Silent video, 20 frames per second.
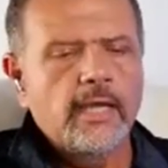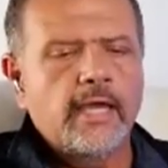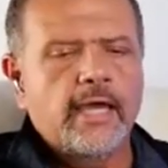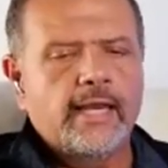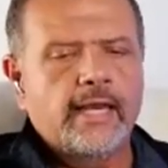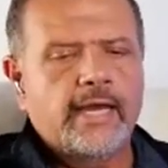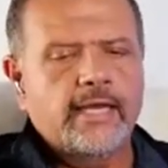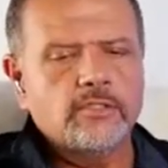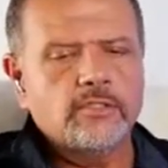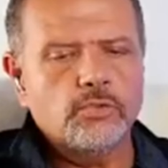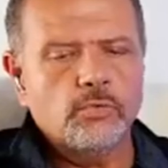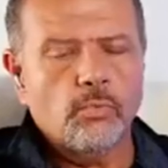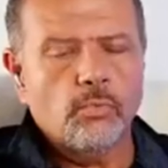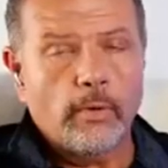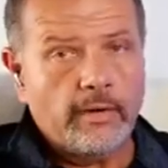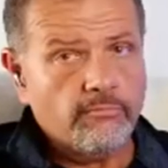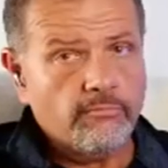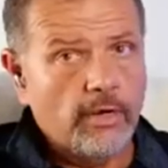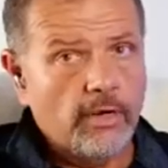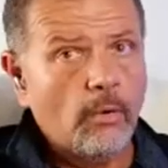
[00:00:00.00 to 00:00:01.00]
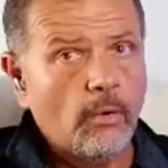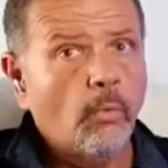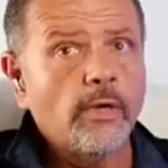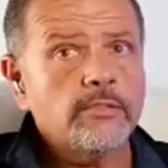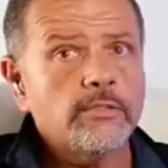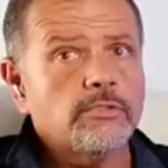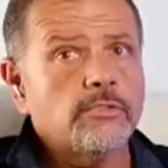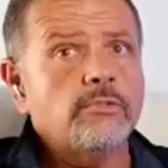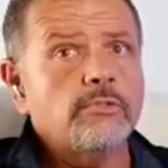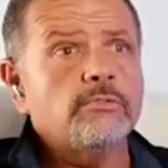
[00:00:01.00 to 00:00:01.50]
and I can do whatever I
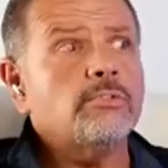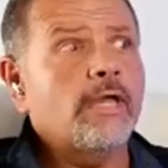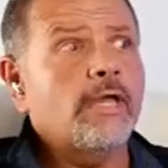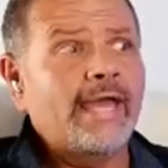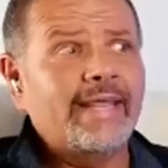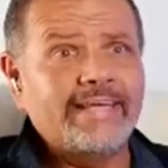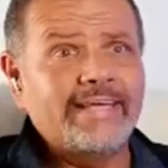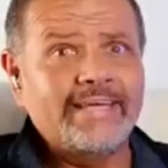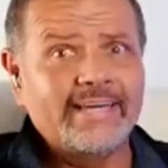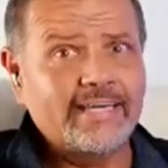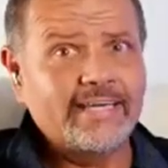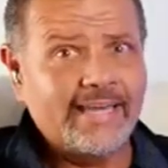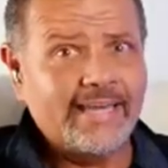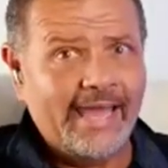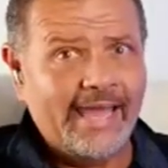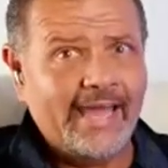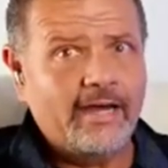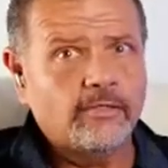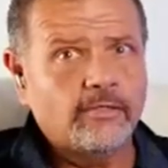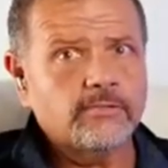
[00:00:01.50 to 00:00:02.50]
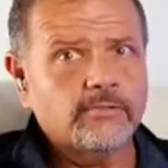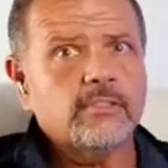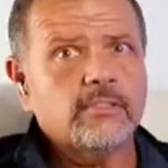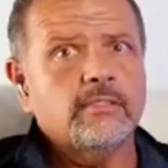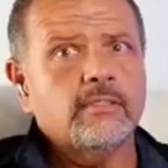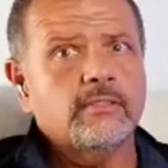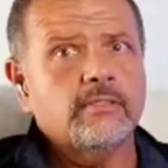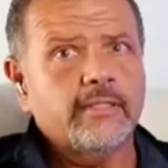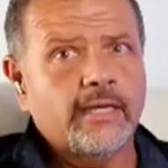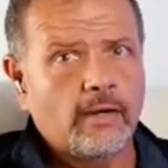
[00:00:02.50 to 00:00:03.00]
want to to any account
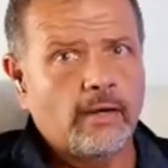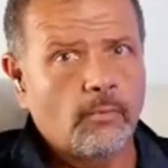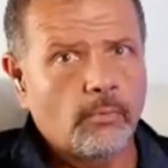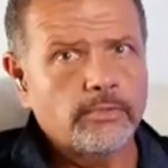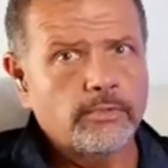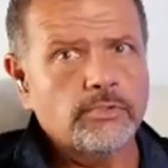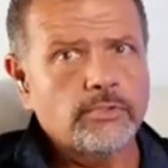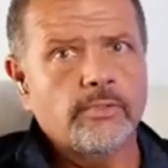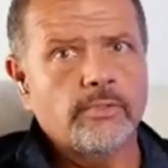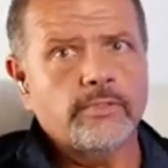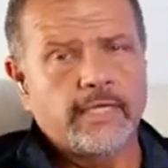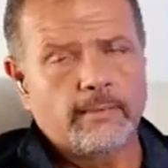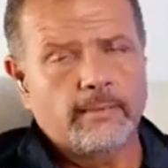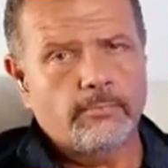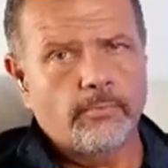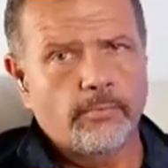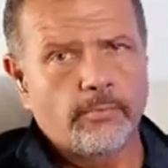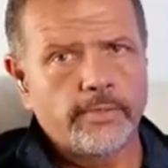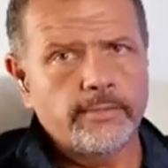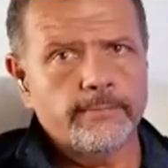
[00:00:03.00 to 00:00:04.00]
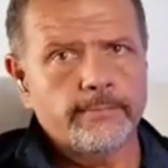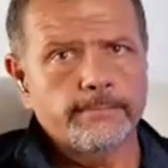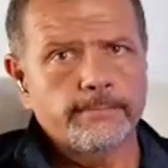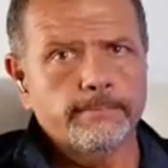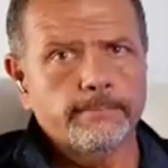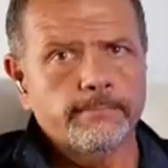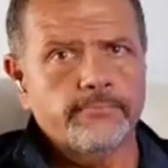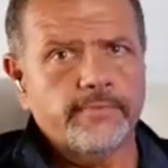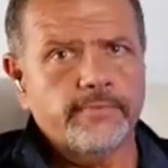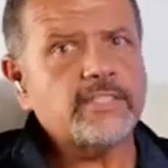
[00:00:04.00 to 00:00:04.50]
that I want to at that point.
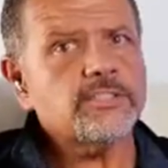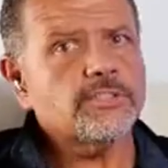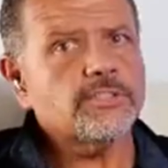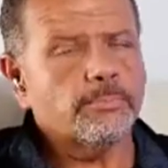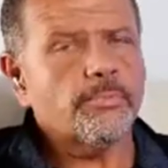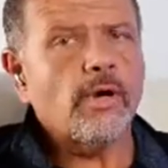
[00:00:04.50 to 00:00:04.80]
That's so I'm